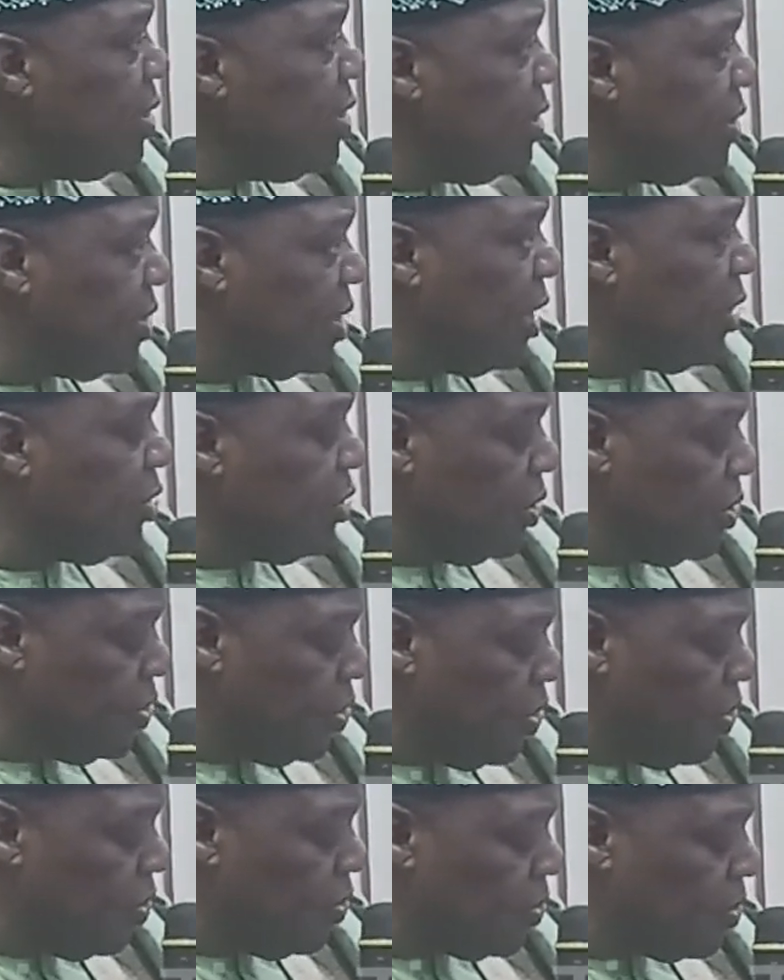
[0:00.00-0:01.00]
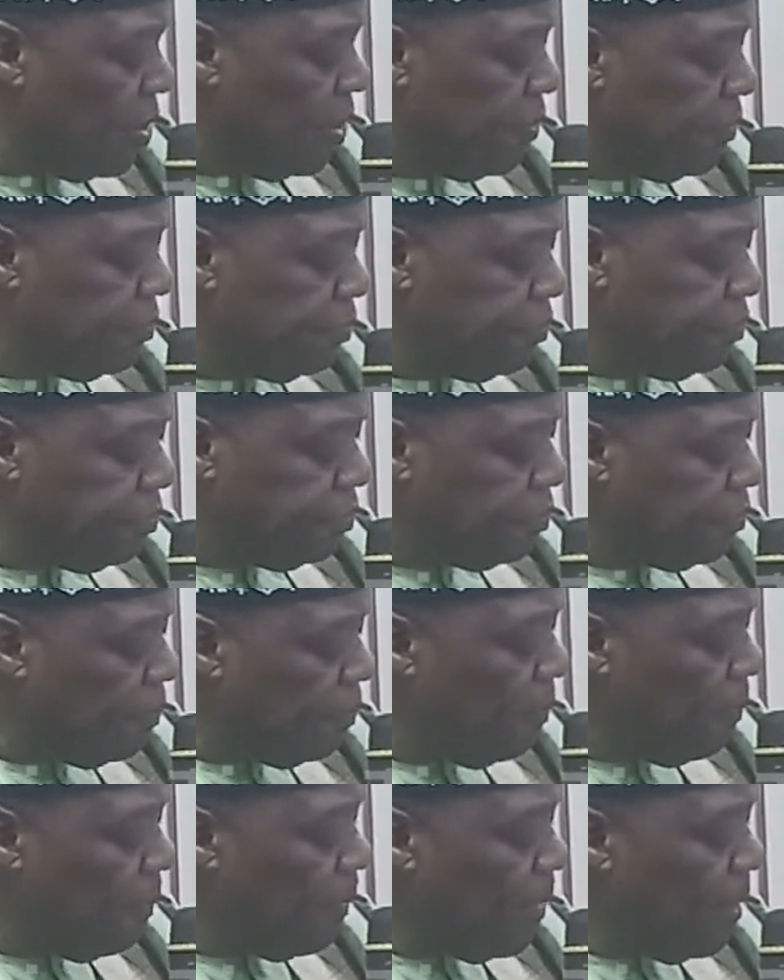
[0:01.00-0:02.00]
sanctioned seriously.
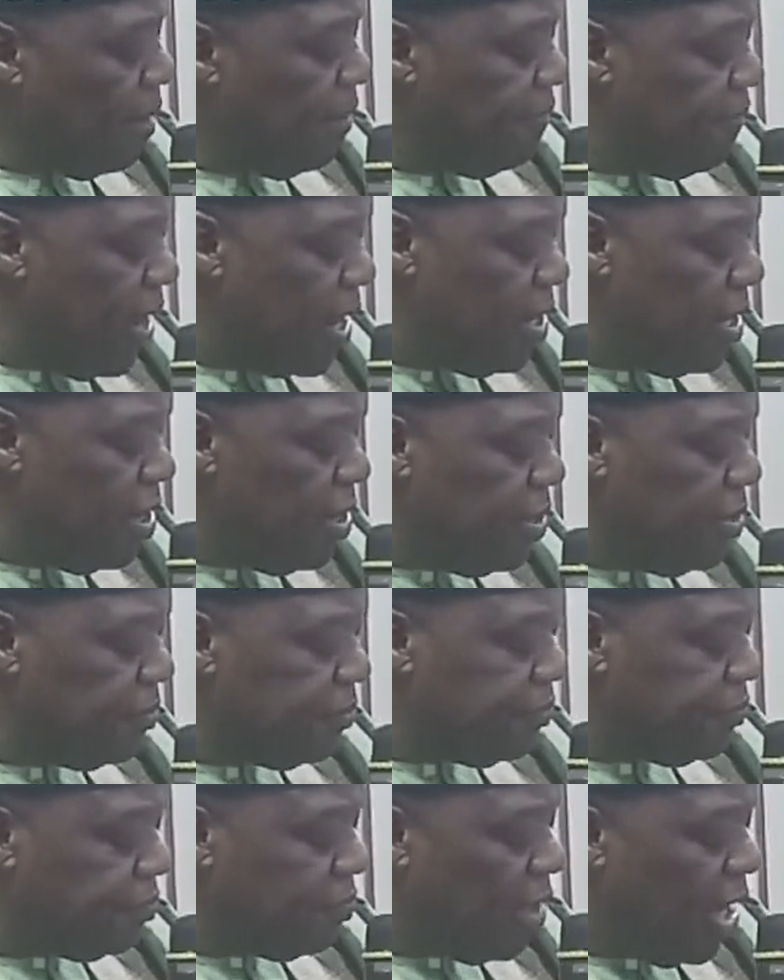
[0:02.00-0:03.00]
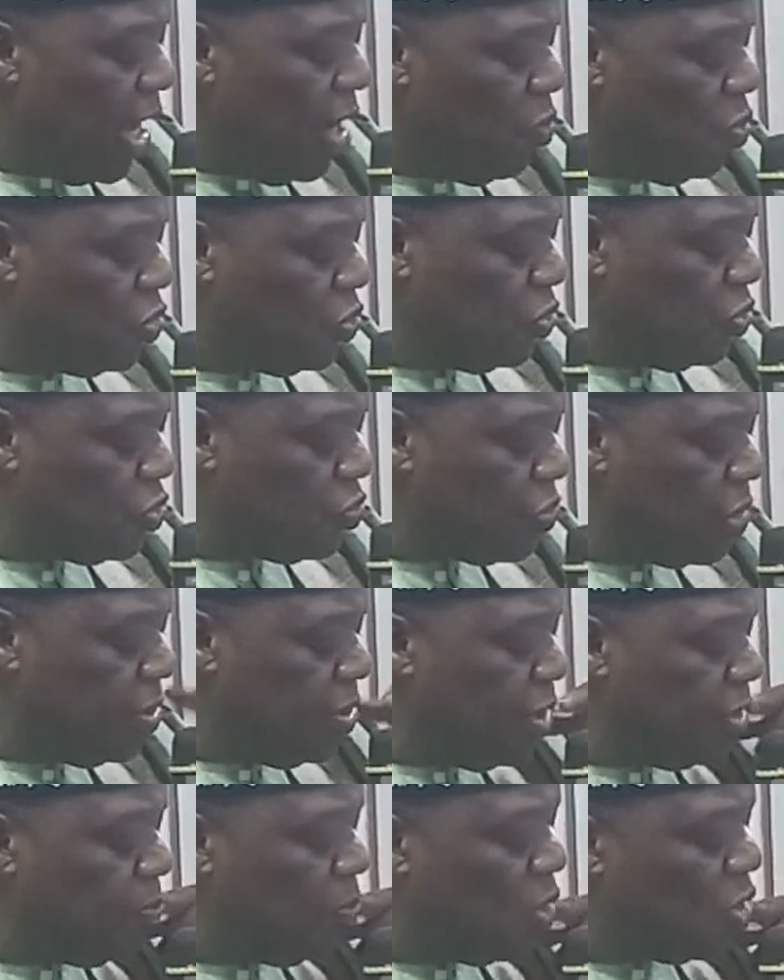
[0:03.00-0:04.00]
Finally, I wish to stress
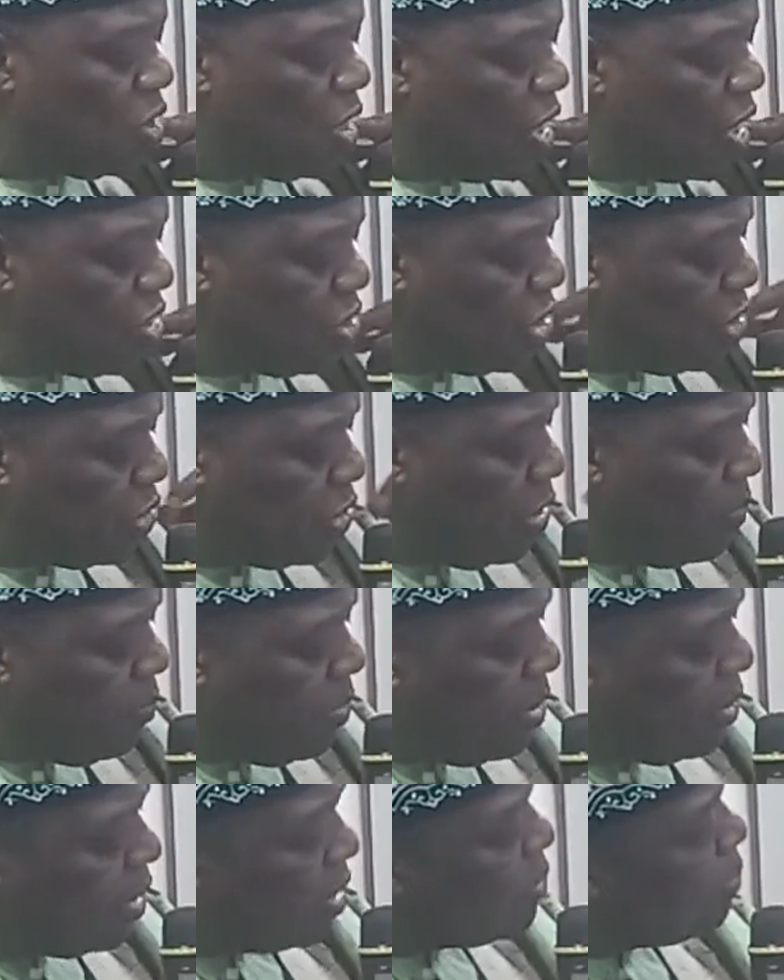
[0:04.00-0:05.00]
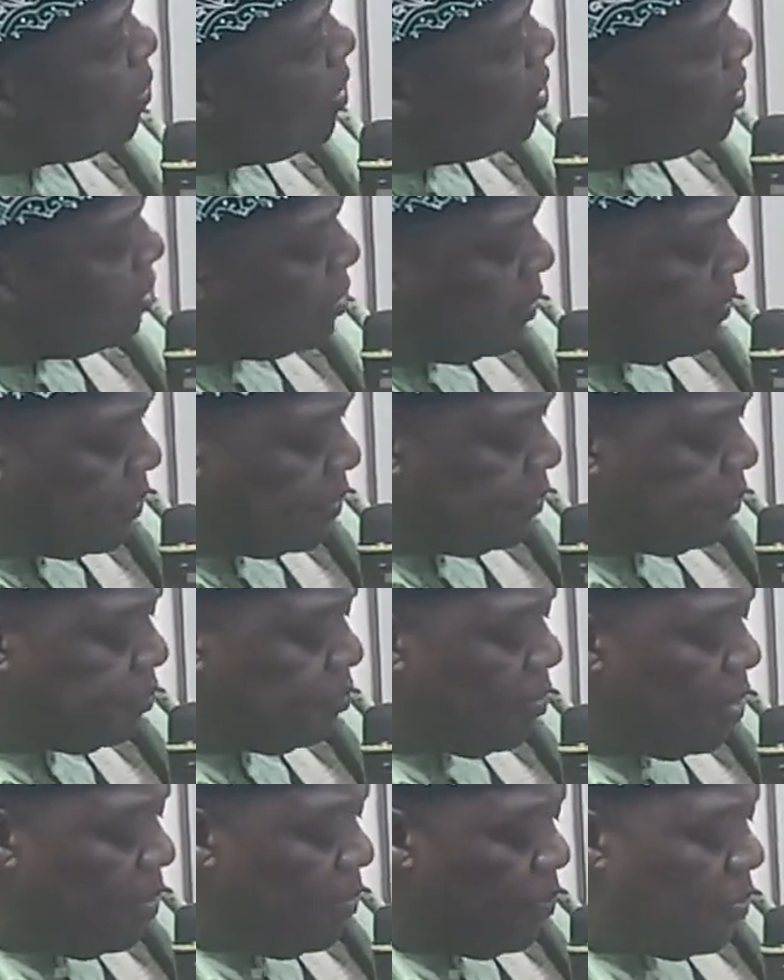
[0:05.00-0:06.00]
that broadcasters should be responsible
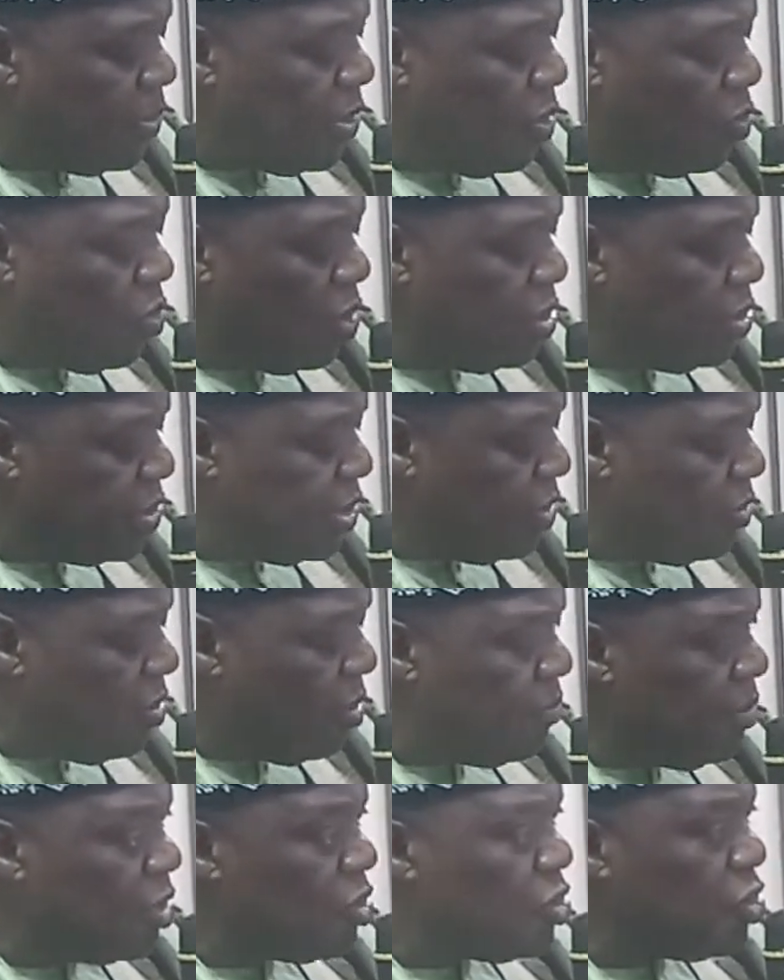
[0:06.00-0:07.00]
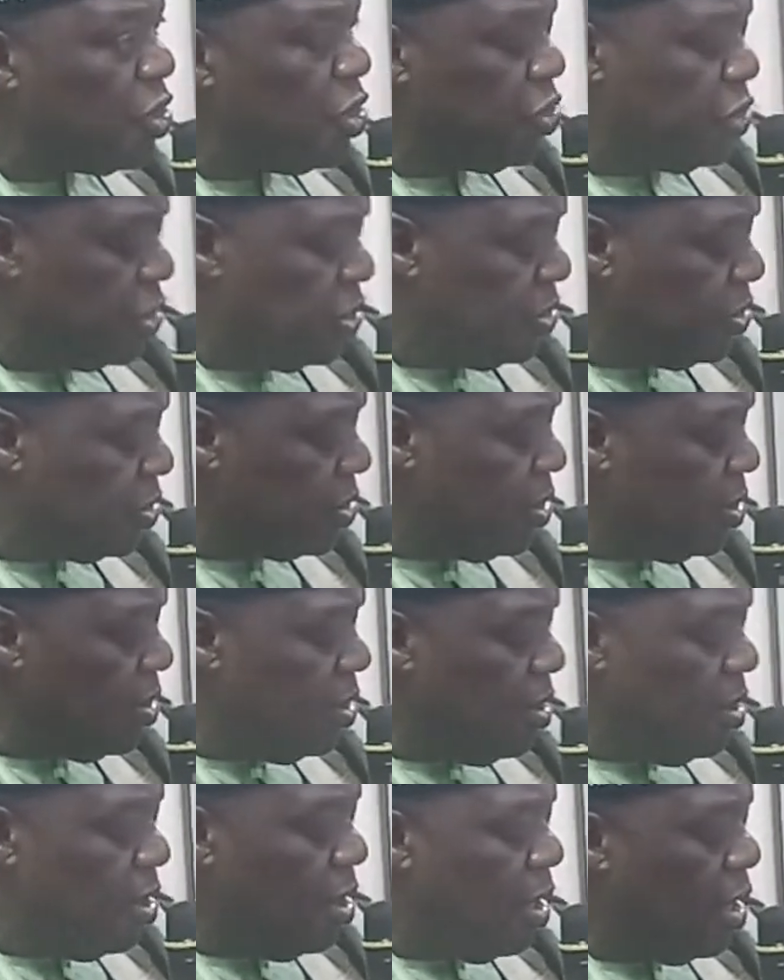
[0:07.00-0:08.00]
for the content of the station's
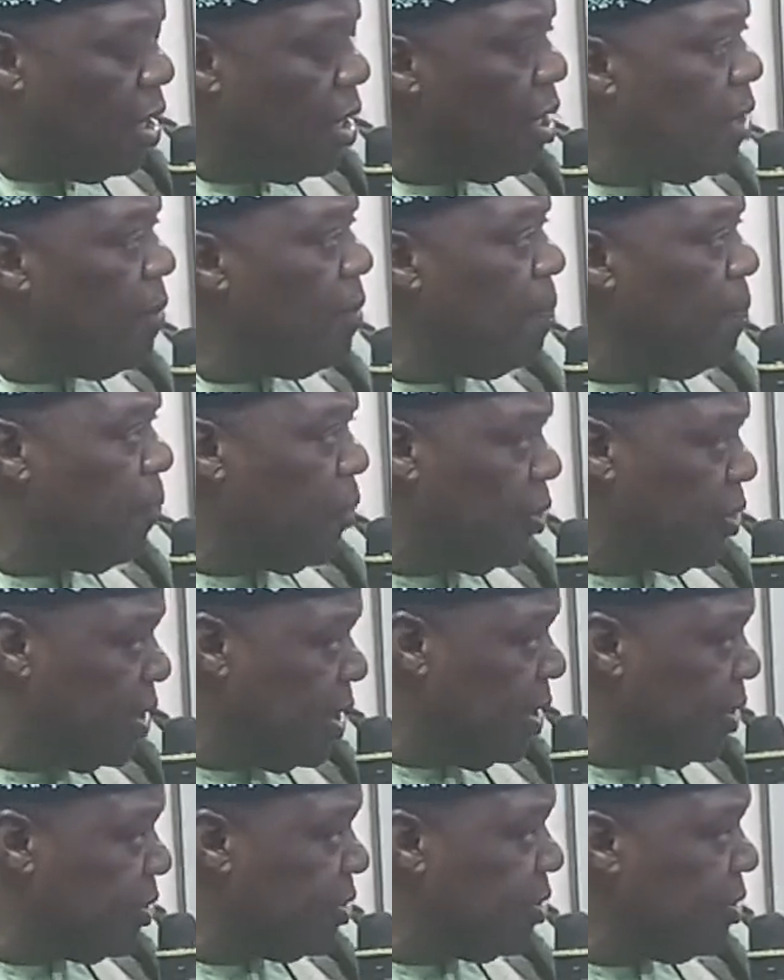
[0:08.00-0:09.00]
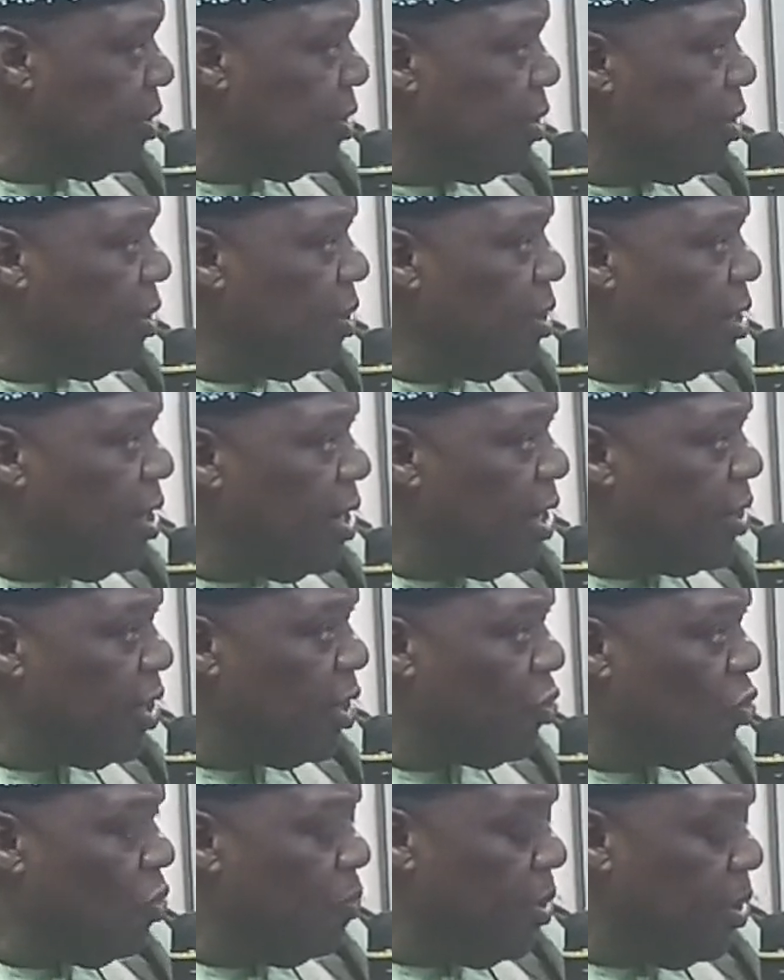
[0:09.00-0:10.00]
broadcast. And I
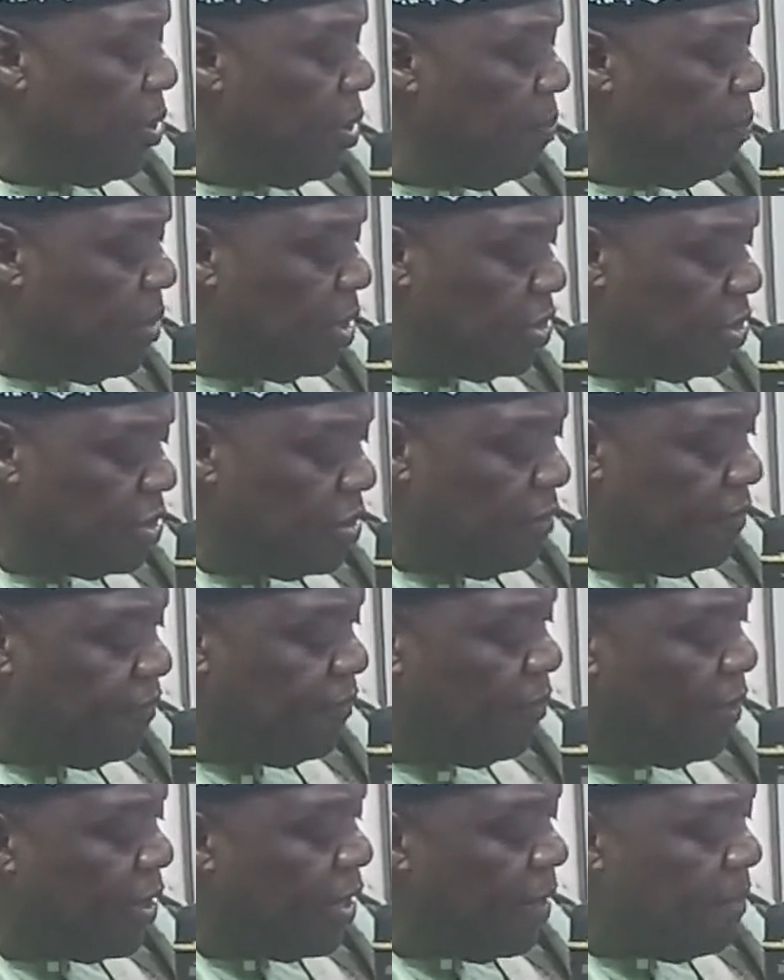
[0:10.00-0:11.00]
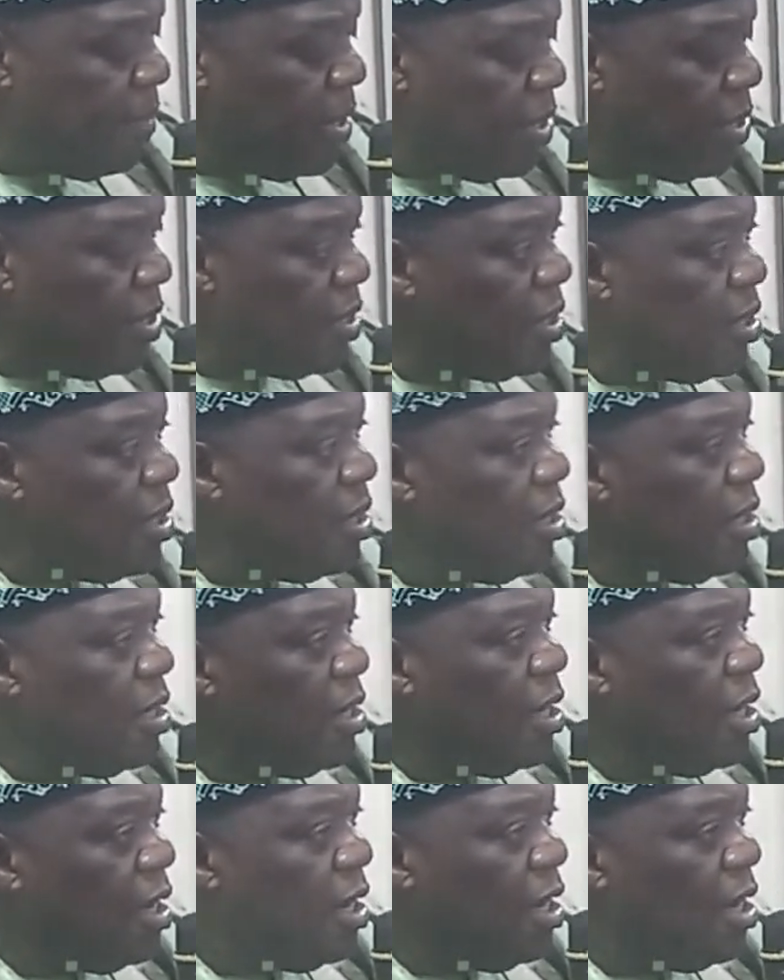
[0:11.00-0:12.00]
thank you very much for coming
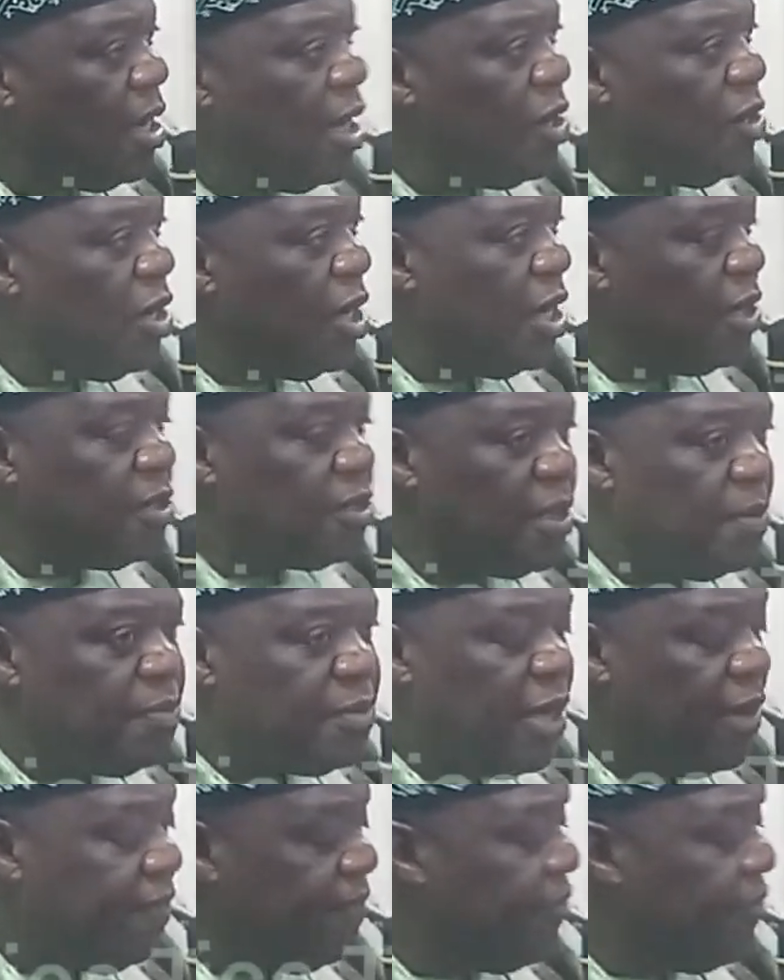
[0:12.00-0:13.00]
and sitting down